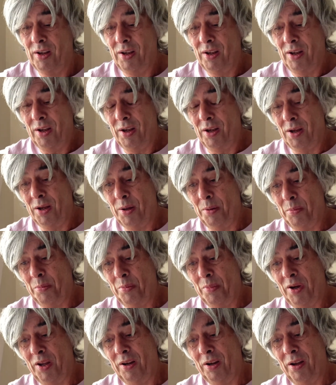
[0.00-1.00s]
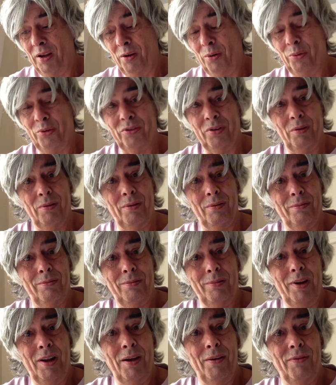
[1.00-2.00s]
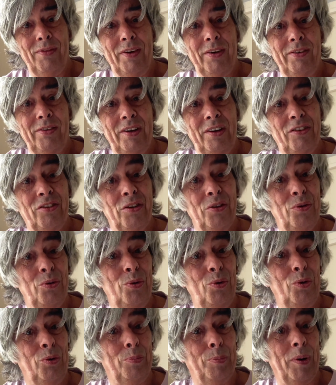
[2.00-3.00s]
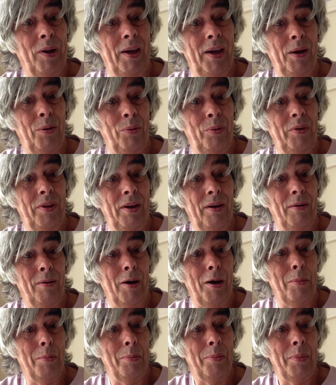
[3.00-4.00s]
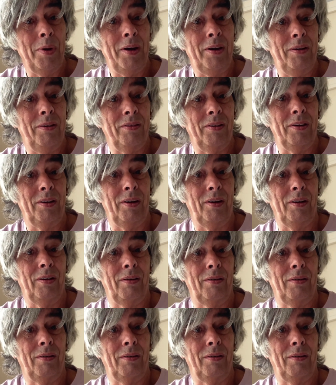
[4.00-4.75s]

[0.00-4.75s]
and I also love listening to oud playing with their amazing